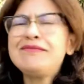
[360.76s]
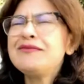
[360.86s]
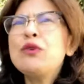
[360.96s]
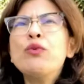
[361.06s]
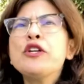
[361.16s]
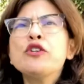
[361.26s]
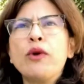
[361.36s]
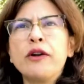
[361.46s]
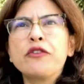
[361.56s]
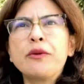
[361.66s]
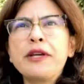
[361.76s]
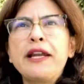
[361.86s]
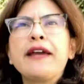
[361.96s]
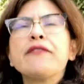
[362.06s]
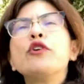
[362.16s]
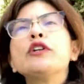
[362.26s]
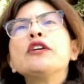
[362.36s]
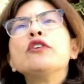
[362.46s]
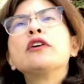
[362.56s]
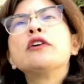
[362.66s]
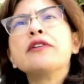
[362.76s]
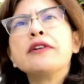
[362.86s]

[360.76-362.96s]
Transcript: What do you want from your life? What are your career